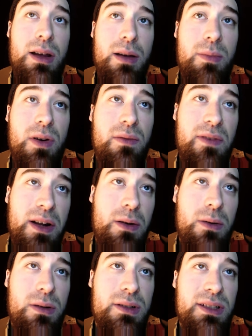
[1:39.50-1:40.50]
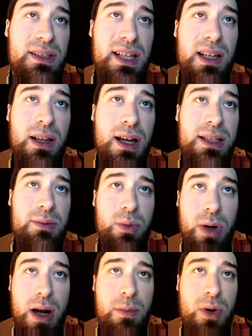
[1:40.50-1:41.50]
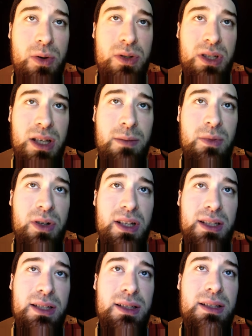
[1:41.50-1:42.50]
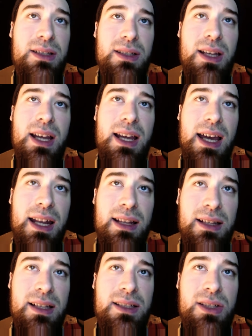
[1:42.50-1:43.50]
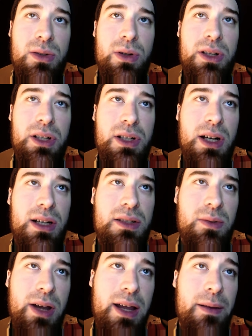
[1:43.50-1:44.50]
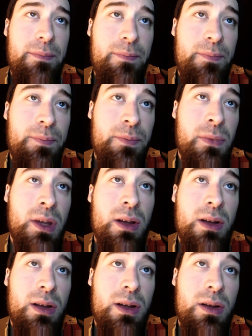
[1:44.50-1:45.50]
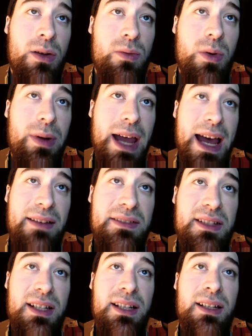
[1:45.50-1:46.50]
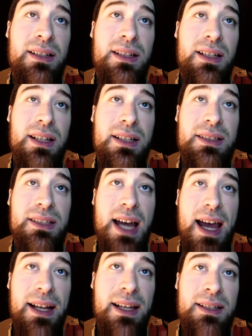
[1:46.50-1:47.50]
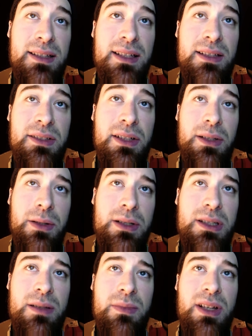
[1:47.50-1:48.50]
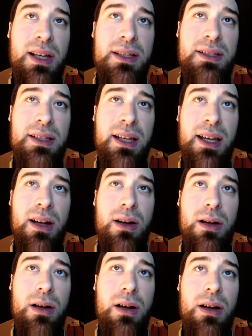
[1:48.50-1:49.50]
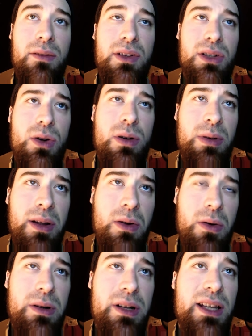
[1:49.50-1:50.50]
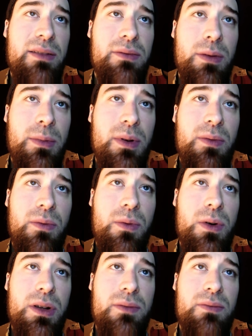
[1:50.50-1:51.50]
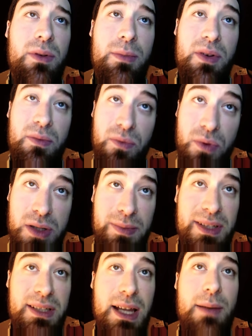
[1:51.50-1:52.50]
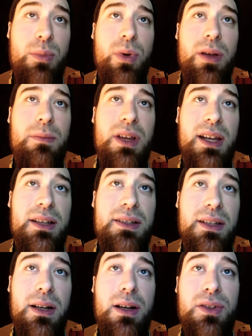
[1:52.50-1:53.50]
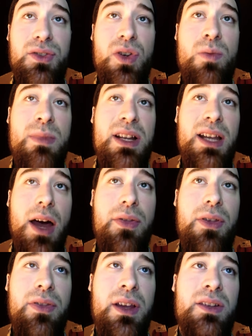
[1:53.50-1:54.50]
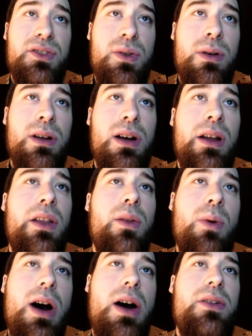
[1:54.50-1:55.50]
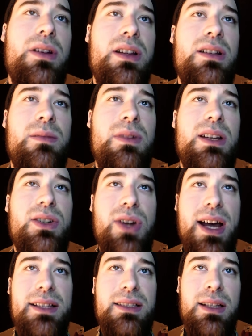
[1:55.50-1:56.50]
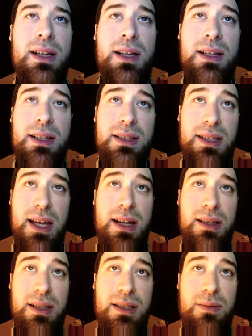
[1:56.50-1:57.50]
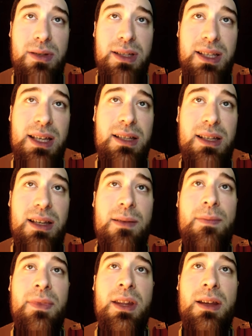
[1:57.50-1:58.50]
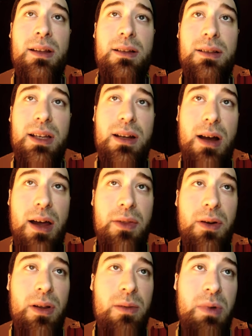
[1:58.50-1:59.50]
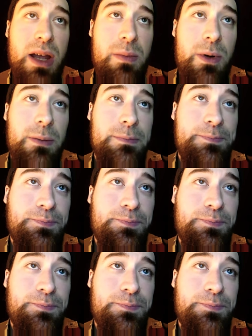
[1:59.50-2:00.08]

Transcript: Both federal and state laws require boaters to keep their distance at at least 200 yards away. What we have seen is kayak incidents are increasing because they are of a lower priority from an, enfor- from an enforcement standpoint because there are so many other things going on in the law that need to be addressed, said Elizabeth Seely, lead author on the paper.